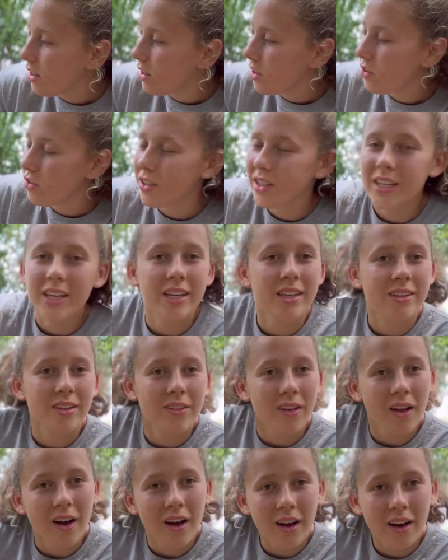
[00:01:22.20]
She is
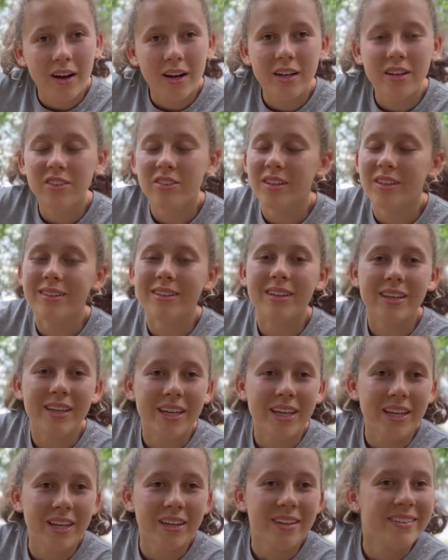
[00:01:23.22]
long, she's
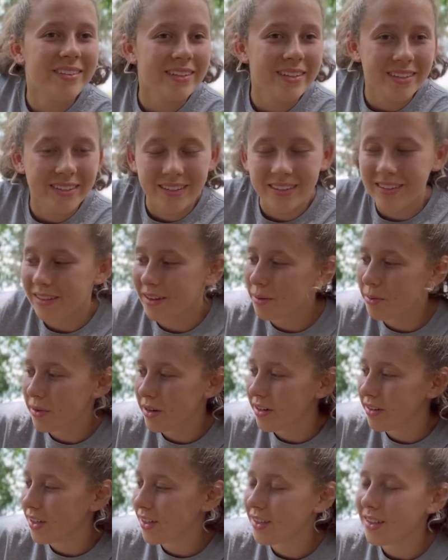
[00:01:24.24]
lean, she's so pretty.
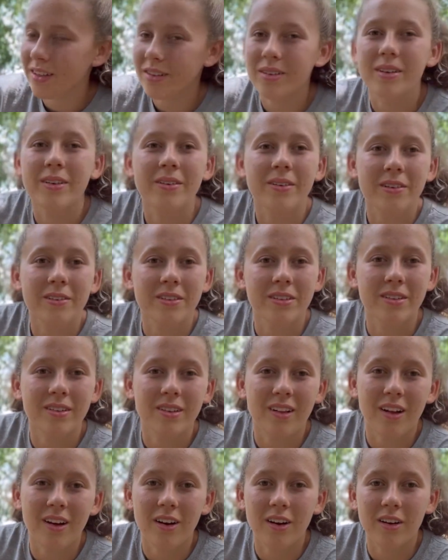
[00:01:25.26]
She has such a gorgeous,
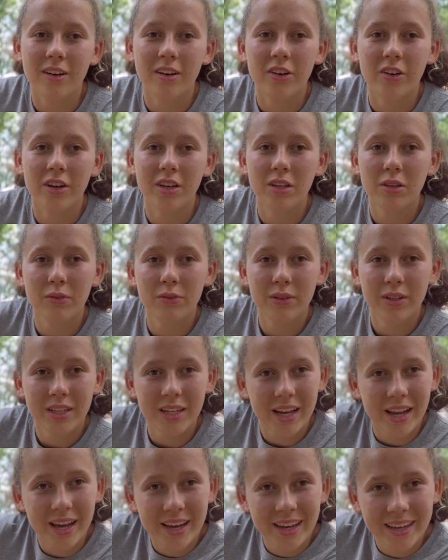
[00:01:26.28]
long, graceful
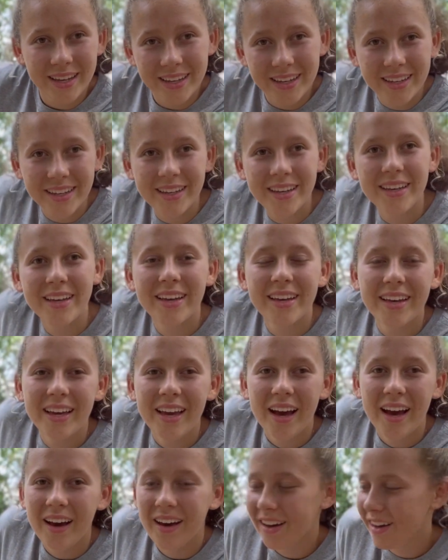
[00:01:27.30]
neck.
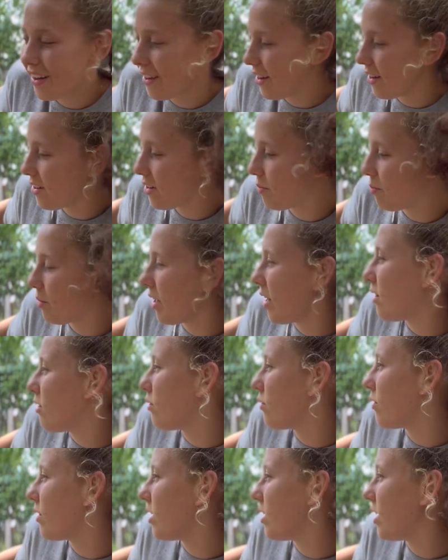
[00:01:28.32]
That just blends
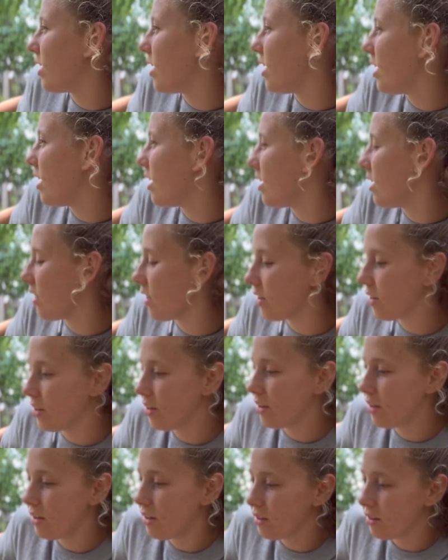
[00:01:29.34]
really good
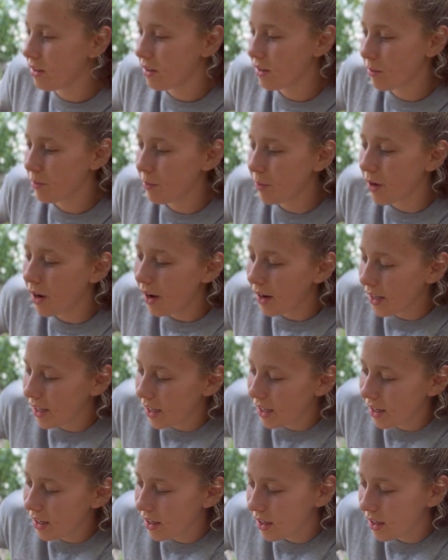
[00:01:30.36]
into her body.